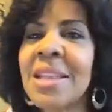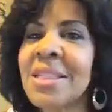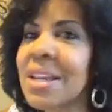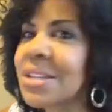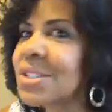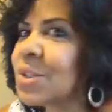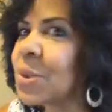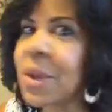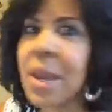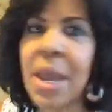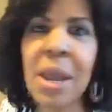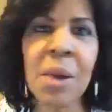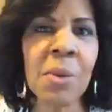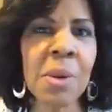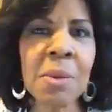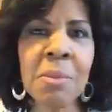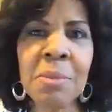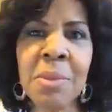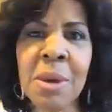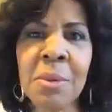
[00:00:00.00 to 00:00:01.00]
that you can't
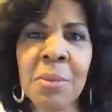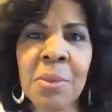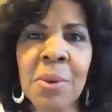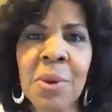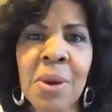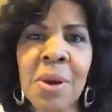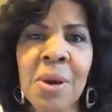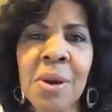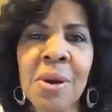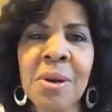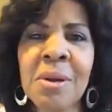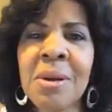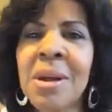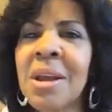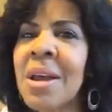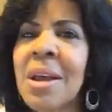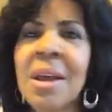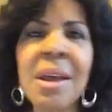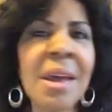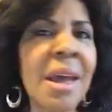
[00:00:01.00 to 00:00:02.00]
remember
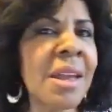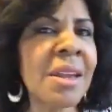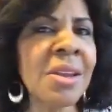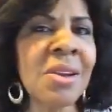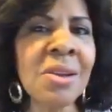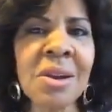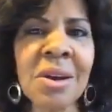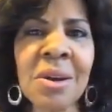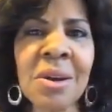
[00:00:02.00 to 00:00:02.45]
and